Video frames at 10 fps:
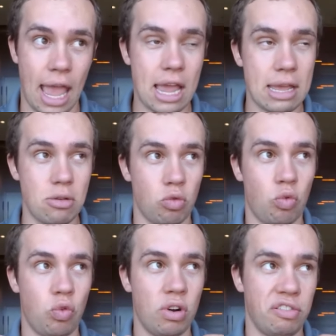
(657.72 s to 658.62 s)
a
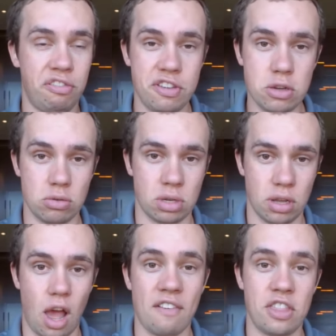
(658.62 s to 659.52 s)
refute
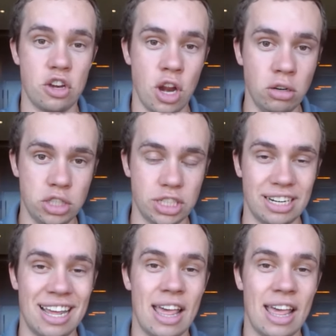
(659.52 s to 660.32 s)
of the notion